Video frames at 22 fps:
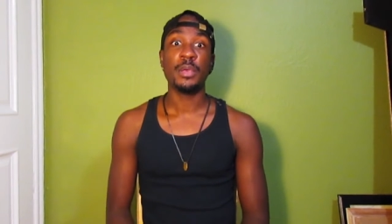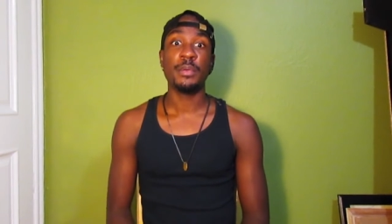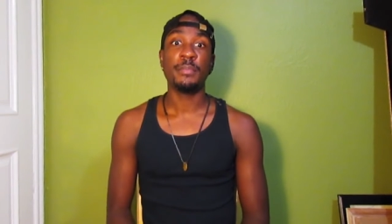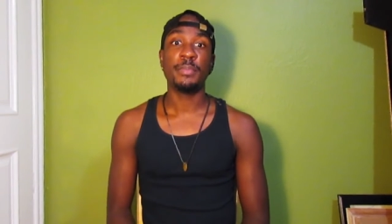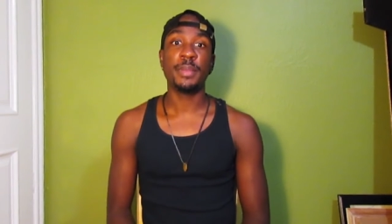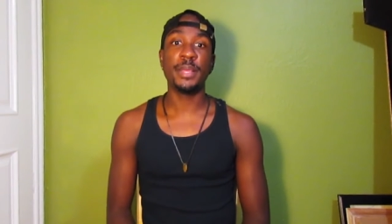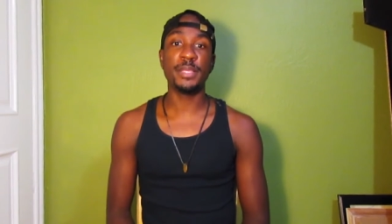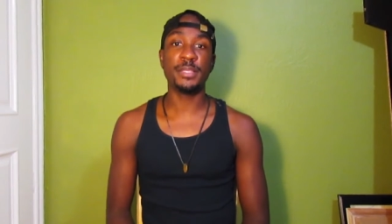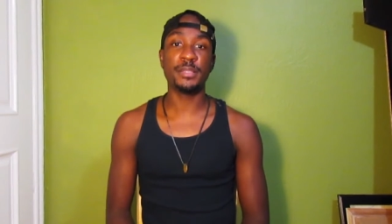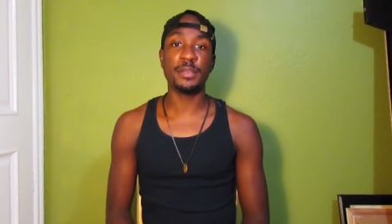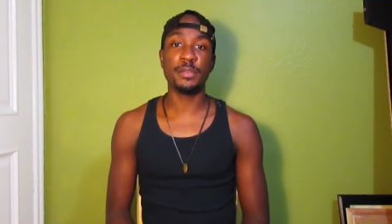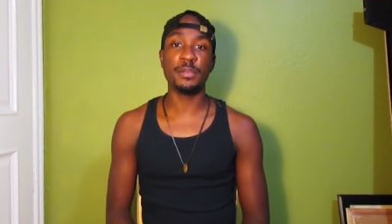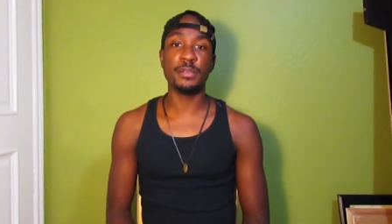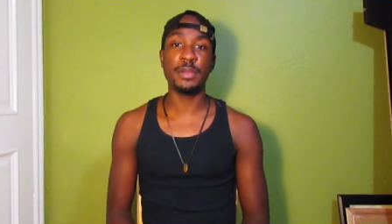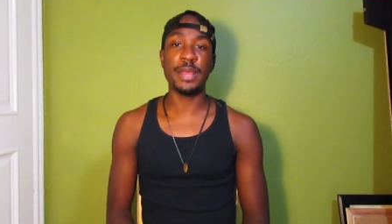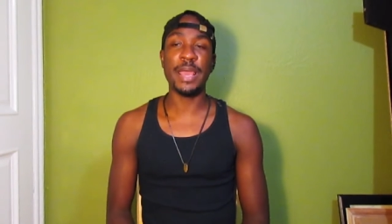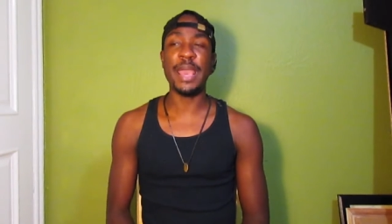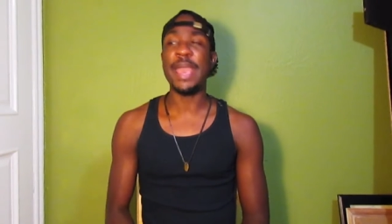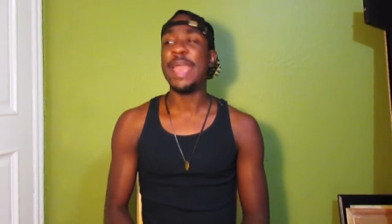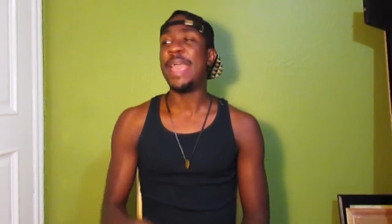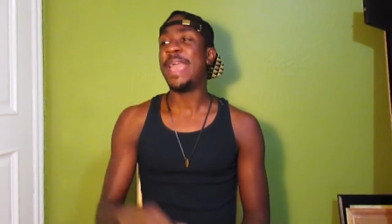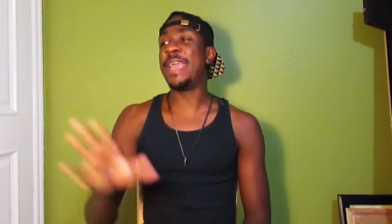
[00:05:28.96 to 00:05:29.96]
Please don't do
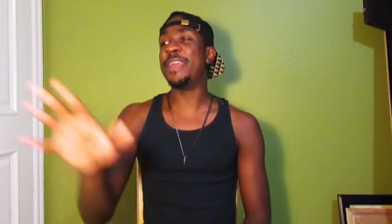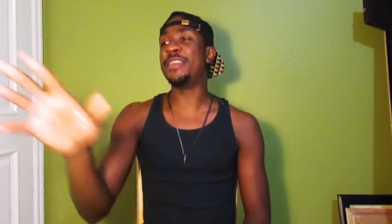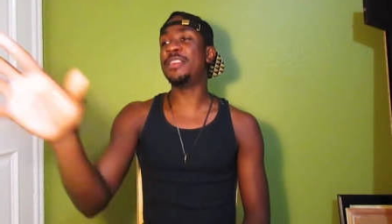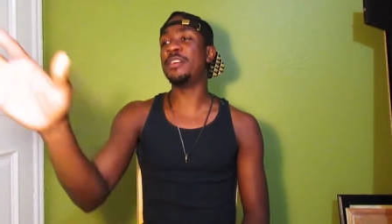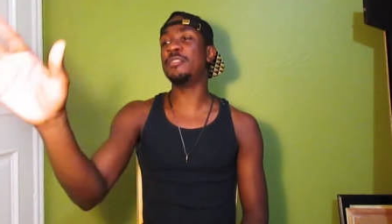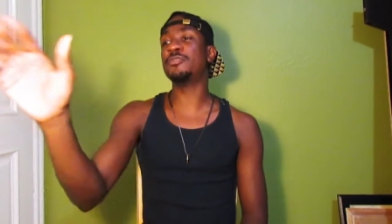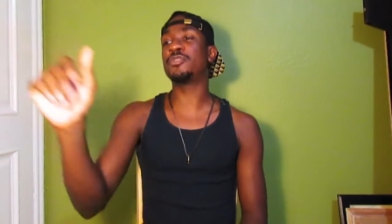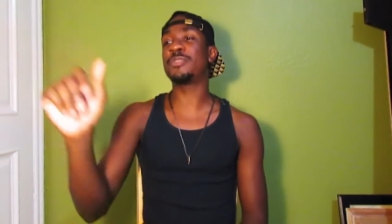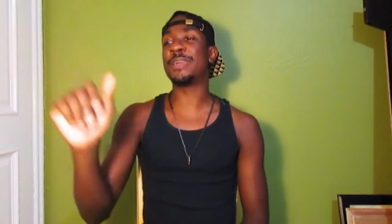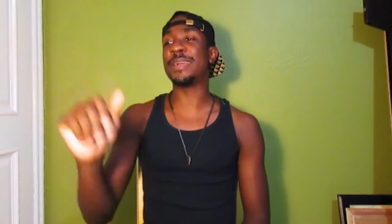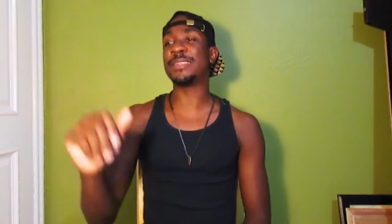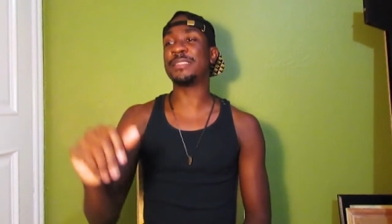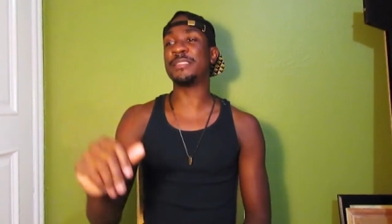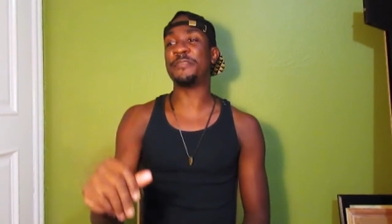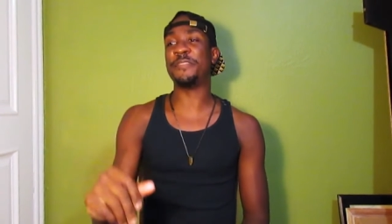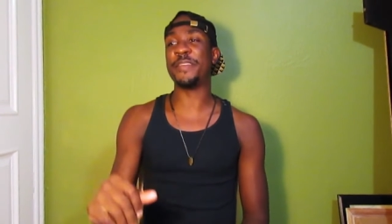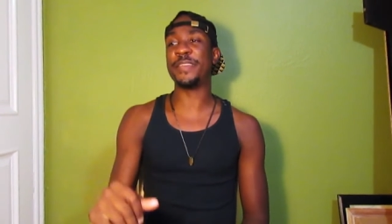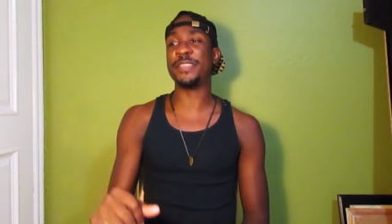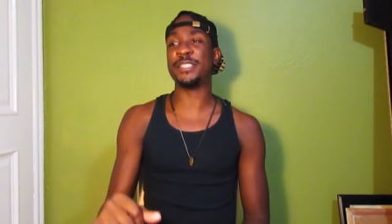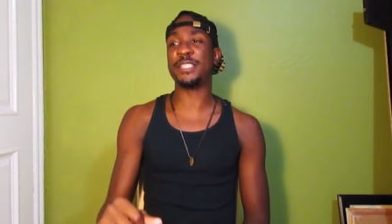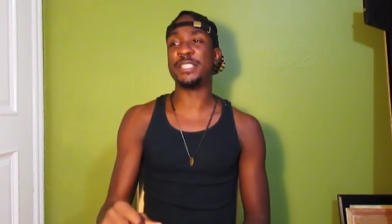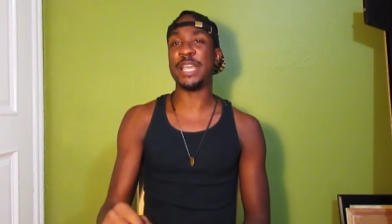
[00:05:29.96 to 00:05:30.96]
that. And don't scratch your
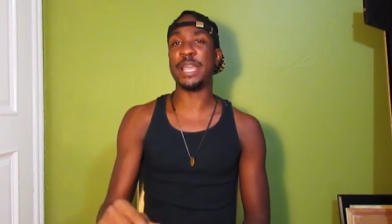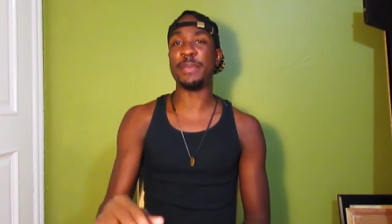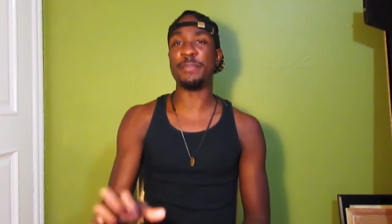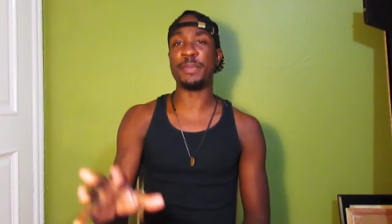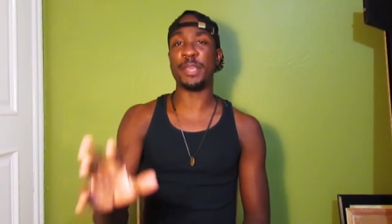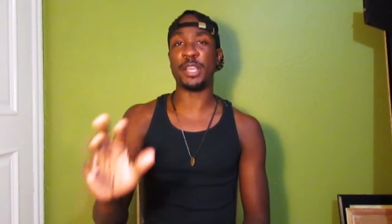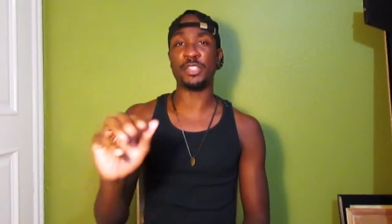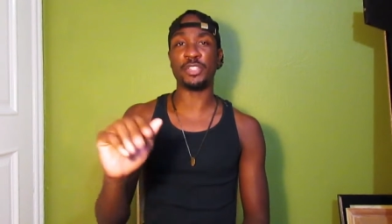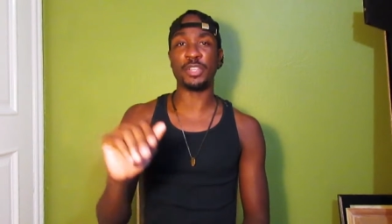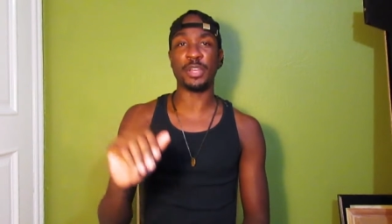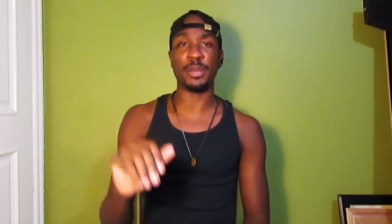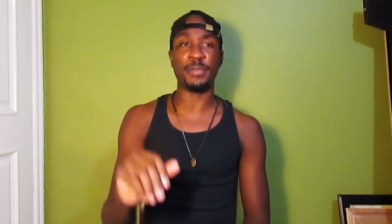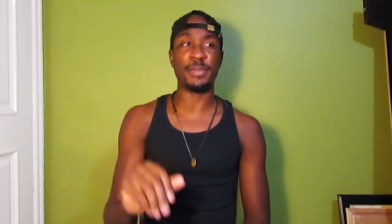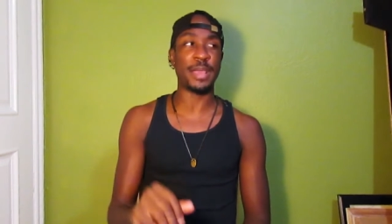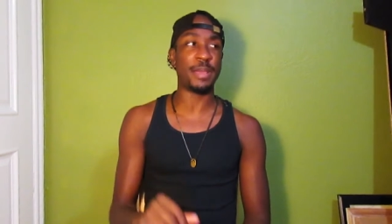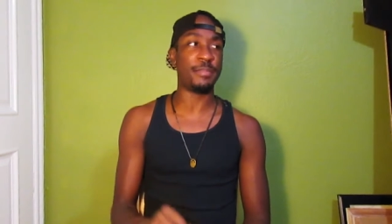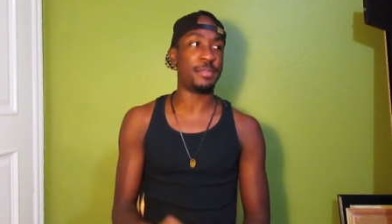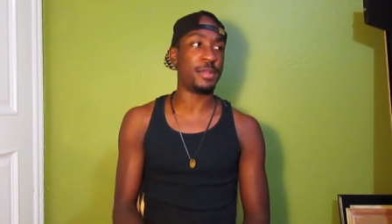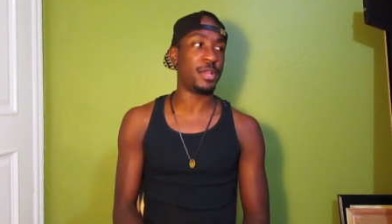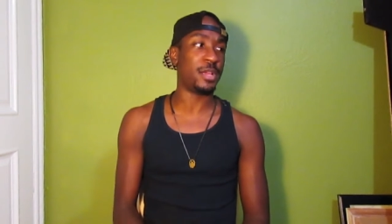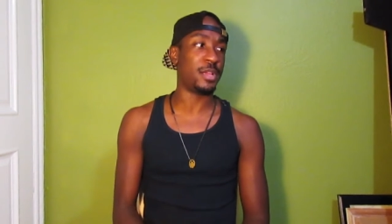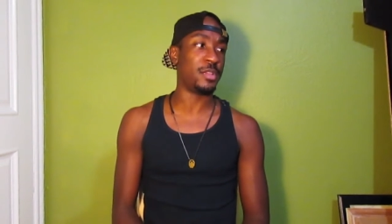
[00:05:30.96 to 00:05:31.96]
face, Jack, because you're going to be
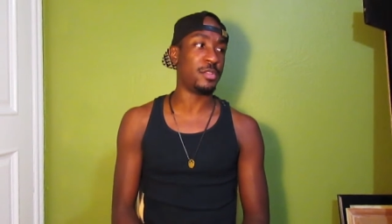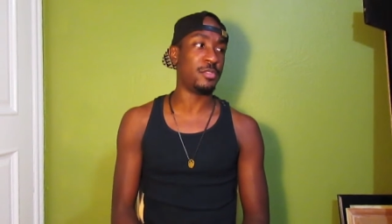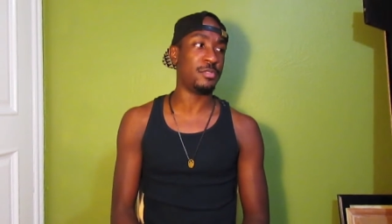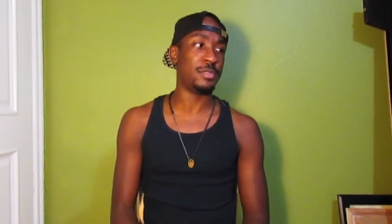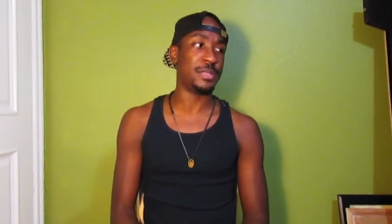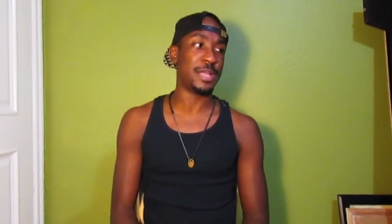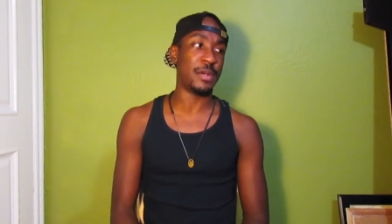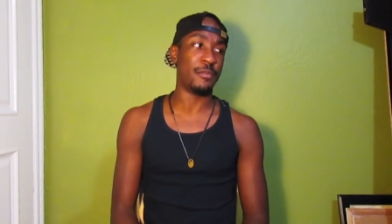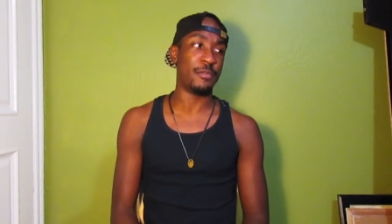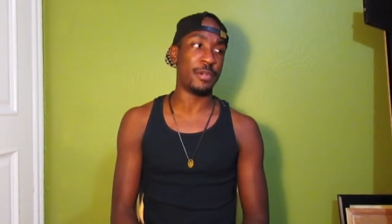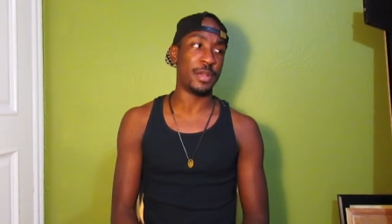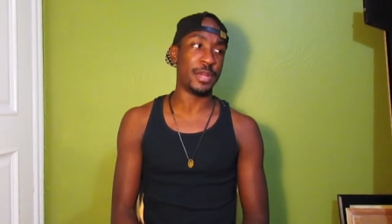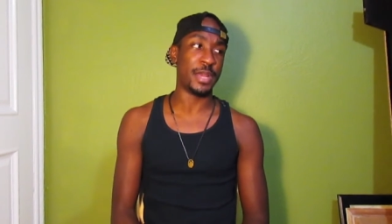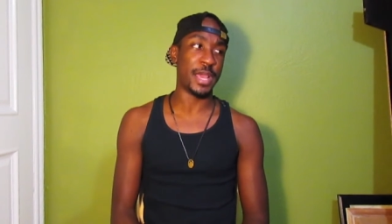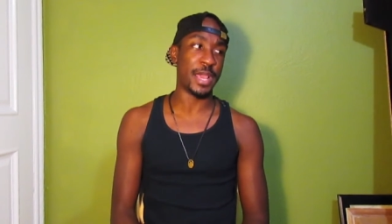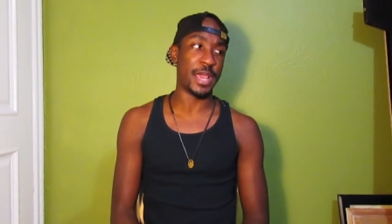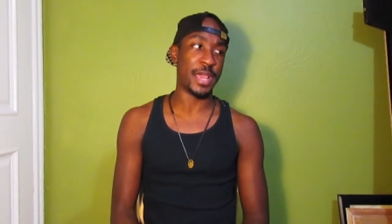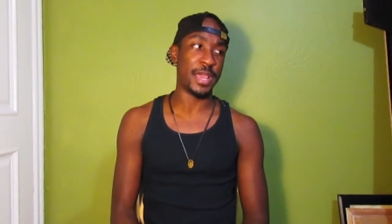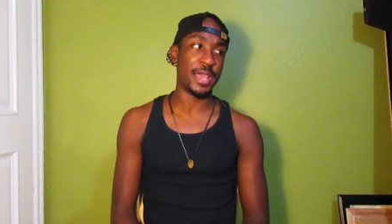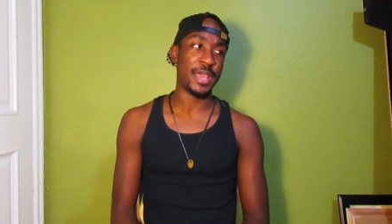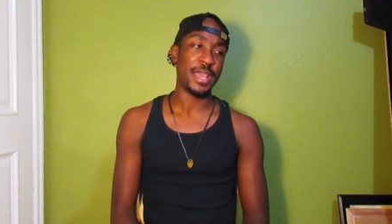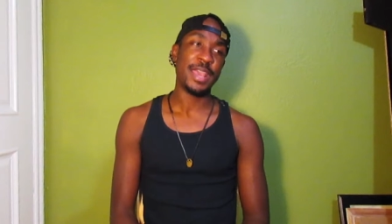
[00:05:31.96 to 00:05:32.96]
able to use that one
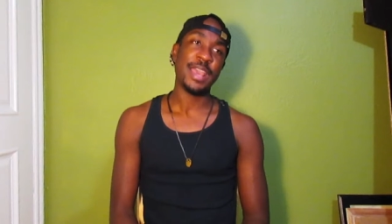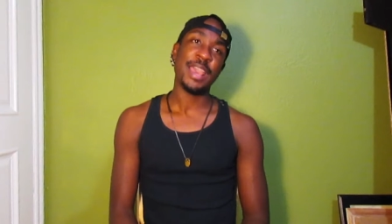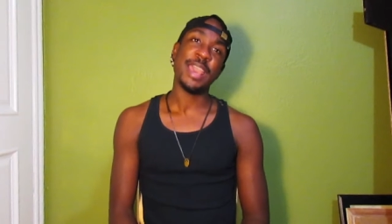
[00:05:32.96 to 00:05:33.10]
day.